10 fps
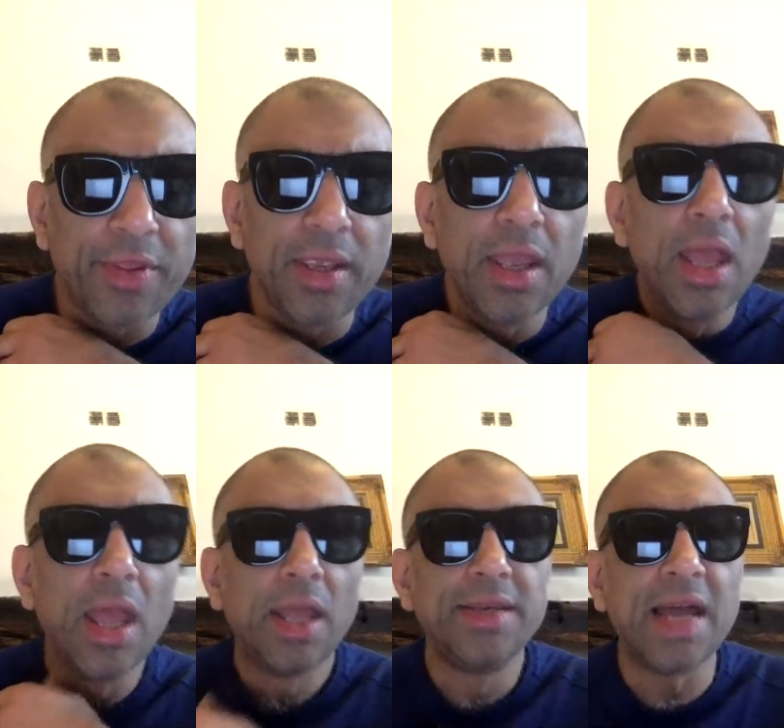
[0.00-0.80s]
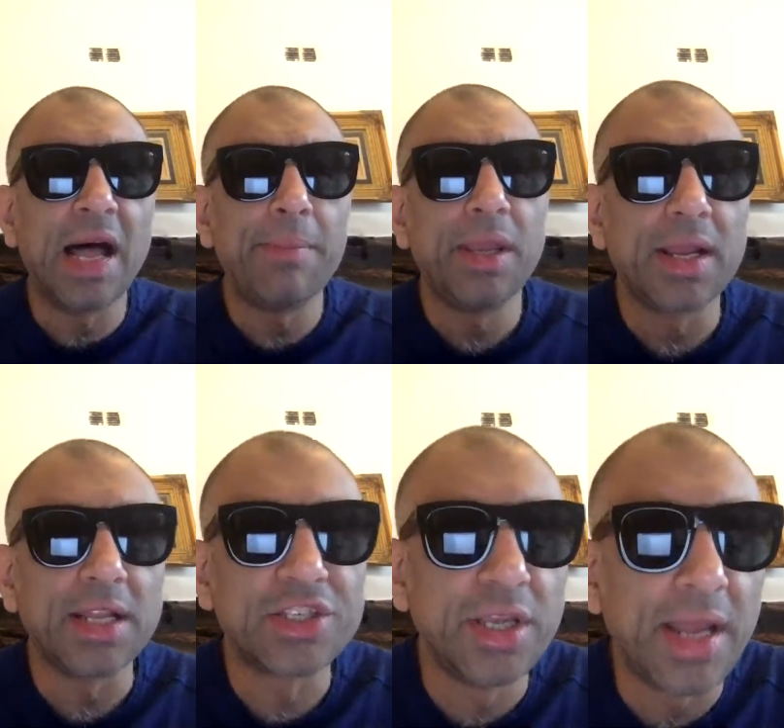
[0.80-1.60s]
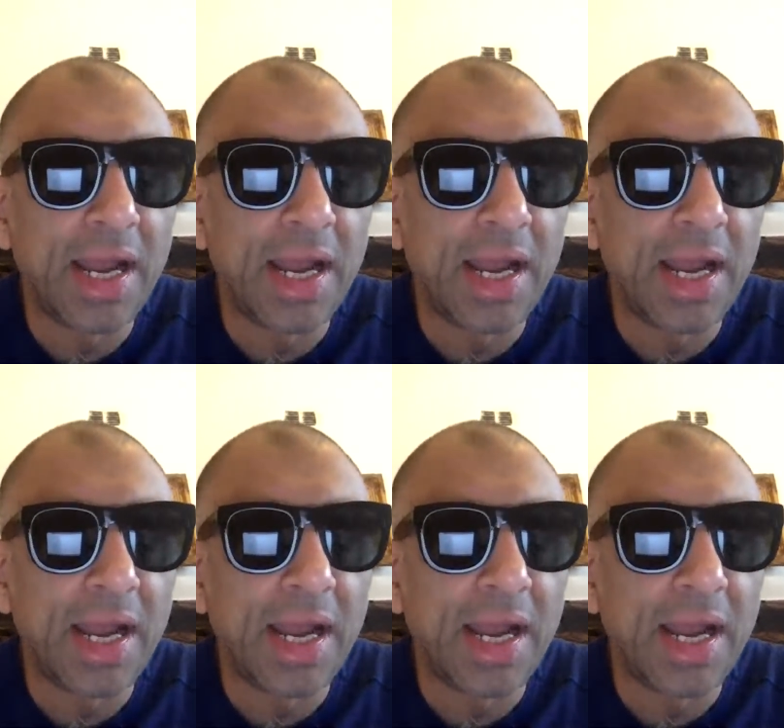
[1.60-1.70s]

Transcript: The derby